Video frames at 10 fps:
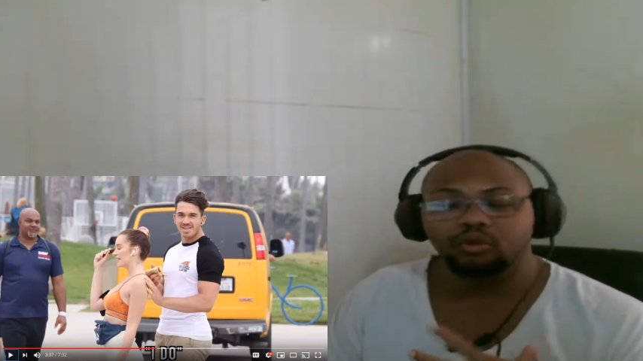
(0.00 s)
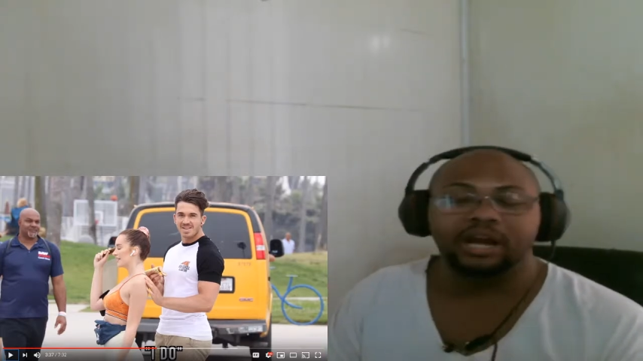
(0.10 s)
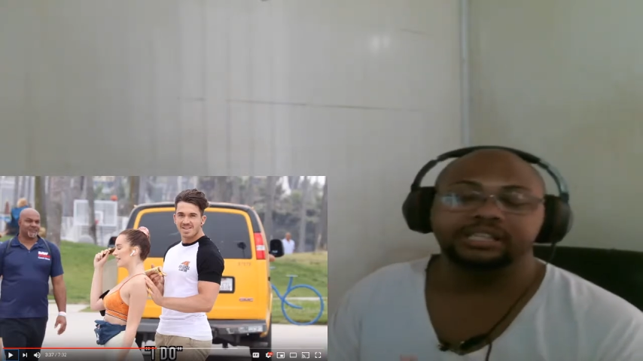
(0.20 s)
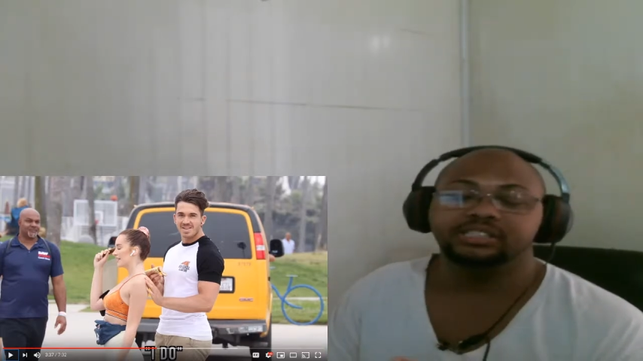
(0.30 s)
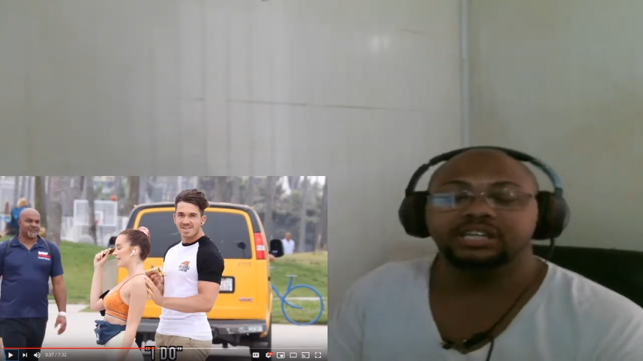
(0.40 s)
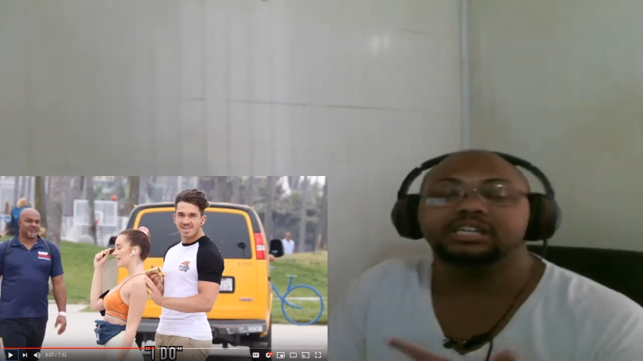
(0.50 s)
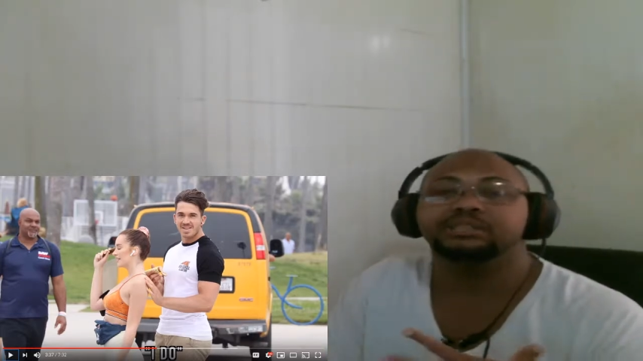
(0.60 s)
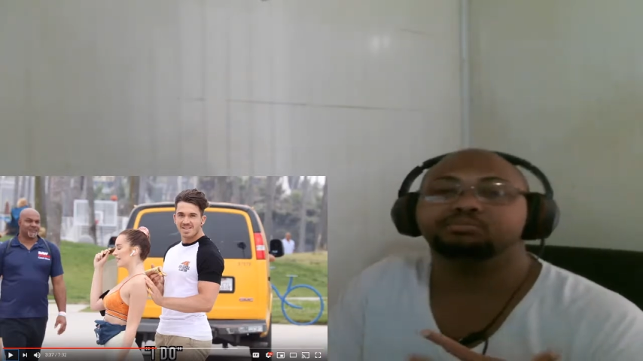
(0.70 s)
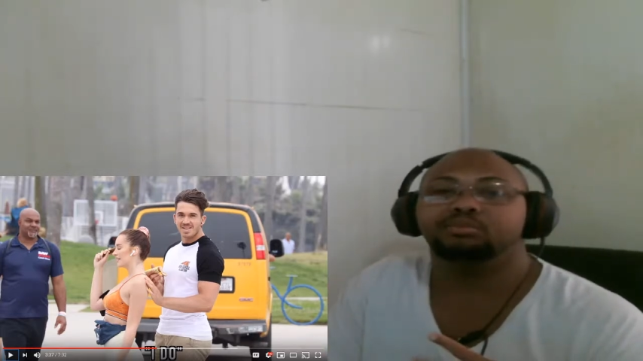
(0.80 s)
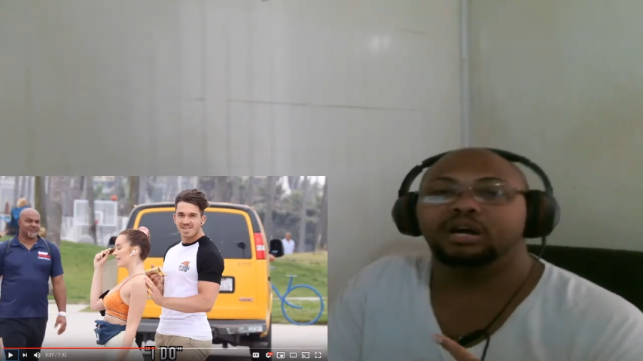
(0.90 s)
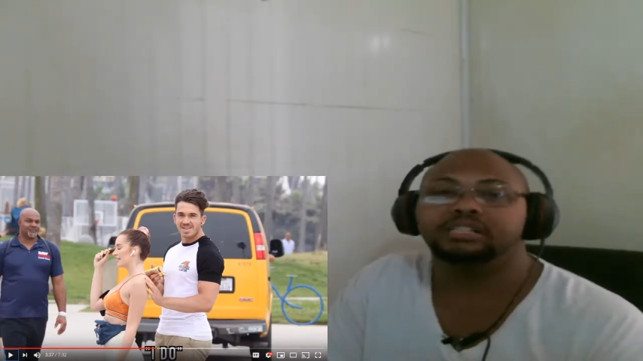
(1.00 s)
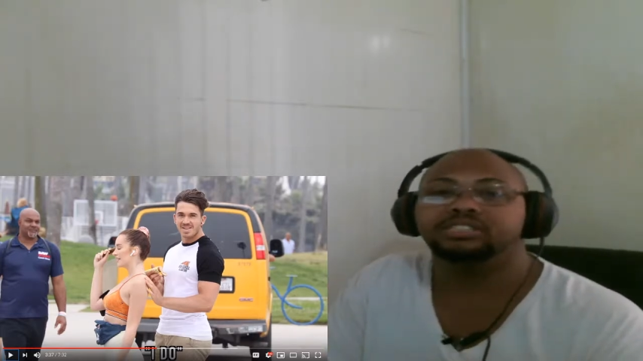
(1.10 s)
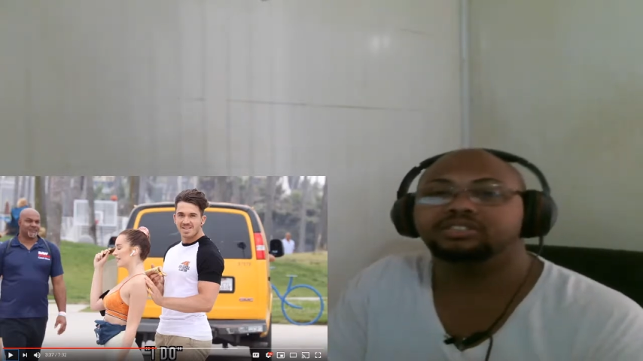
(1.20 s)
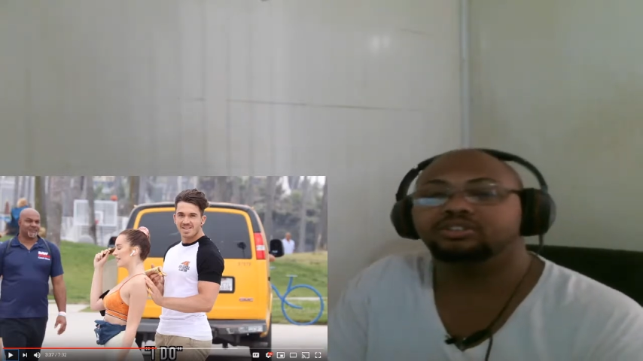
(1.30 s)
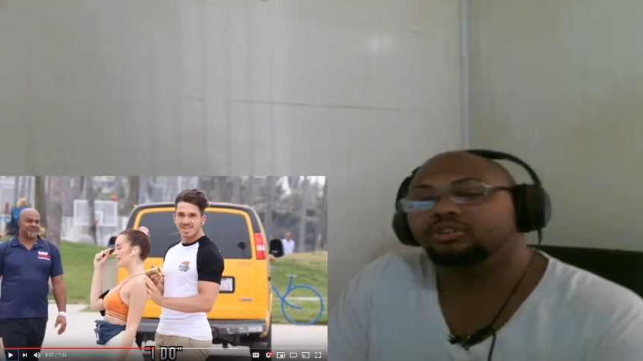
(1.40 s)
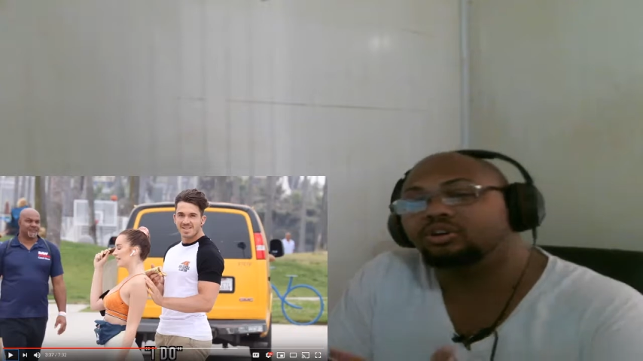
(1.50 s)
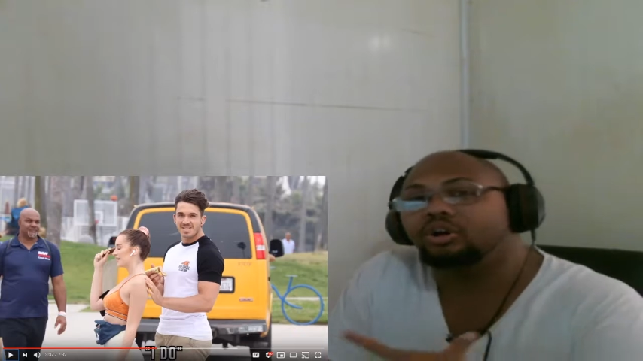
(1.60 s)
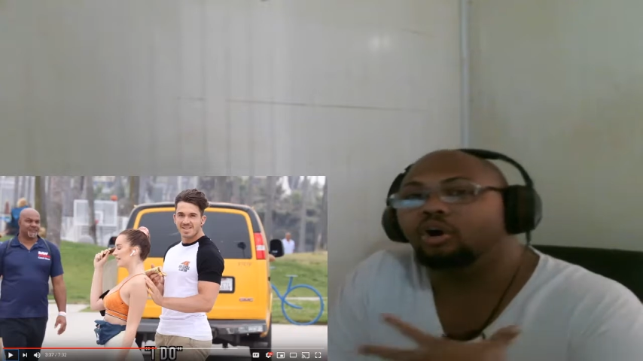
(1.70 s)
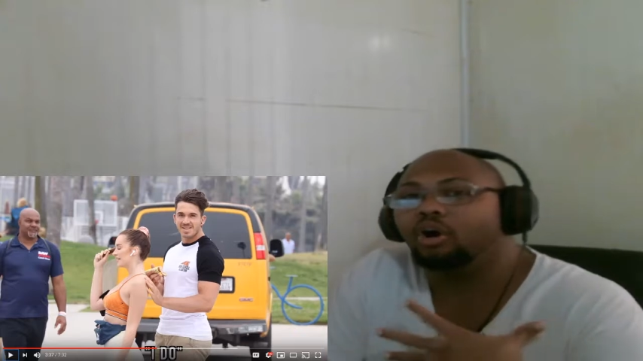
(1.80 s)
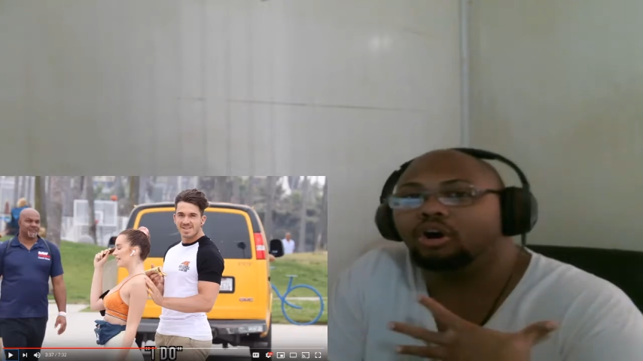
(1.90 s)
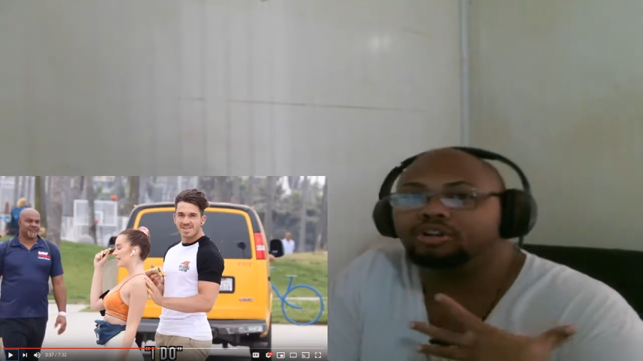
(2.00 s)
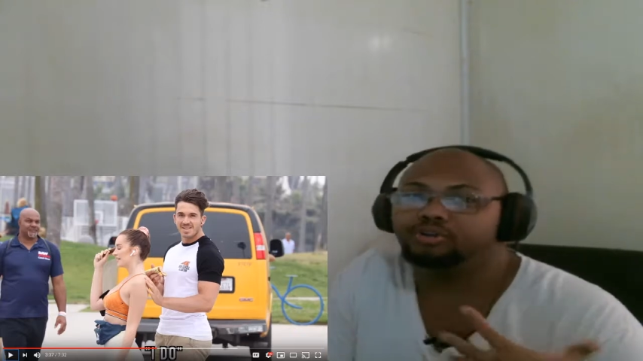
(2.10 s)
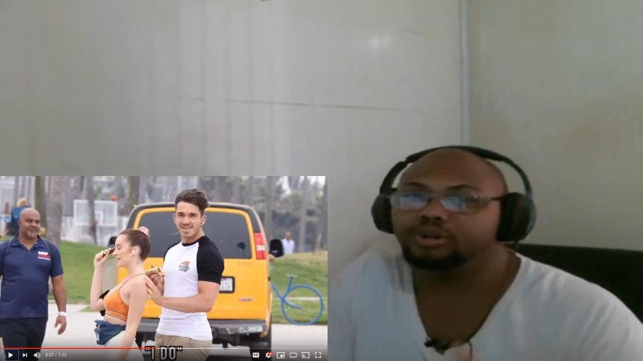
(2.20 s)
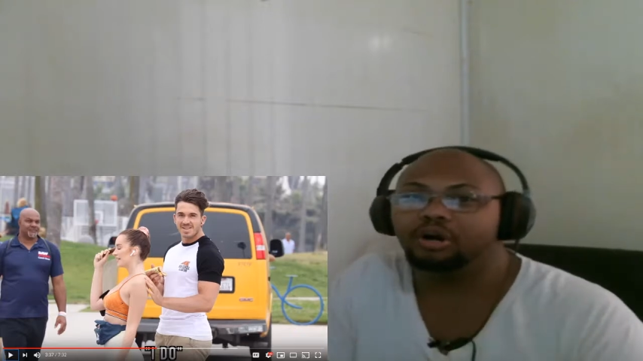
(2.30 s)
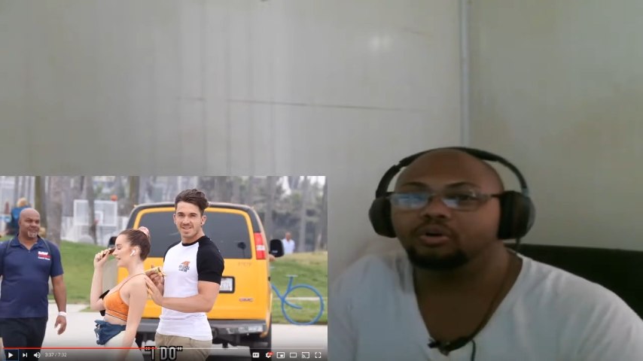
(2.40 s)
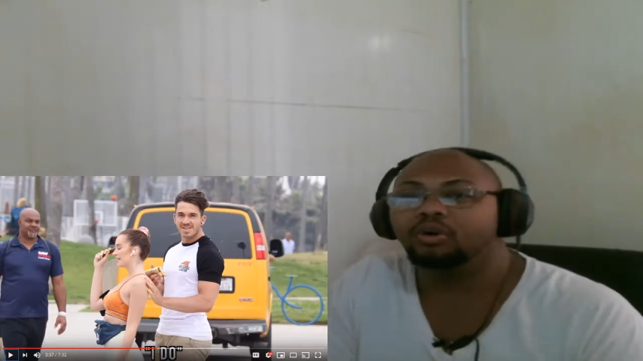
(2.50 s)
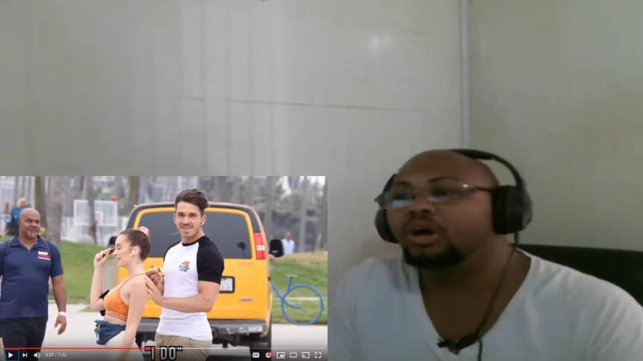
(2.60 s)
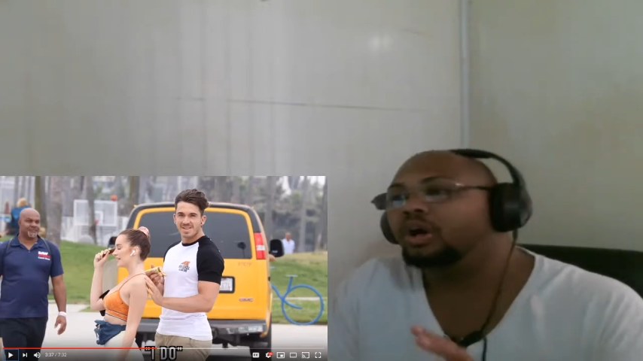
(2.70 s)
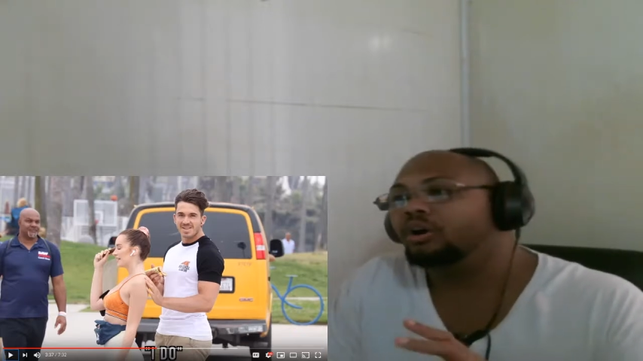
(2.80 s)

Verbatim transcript: rights to express our you know